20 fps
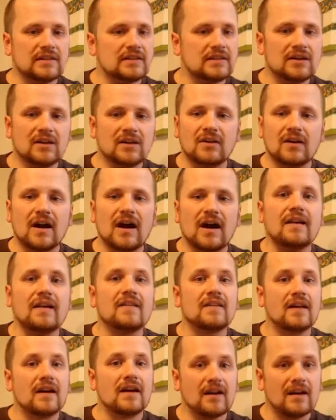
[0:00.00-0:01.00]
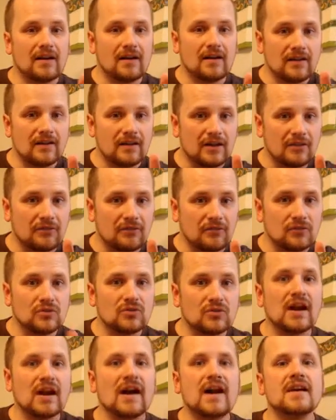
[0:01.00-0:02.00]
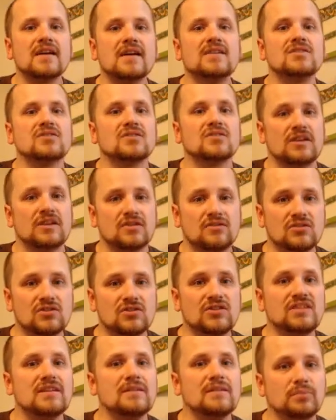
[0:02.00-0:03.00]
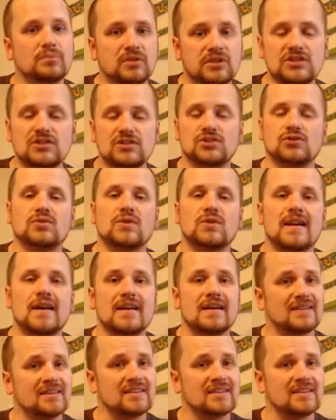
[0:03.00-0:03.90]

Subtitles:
No, if you guys are interested, please try it.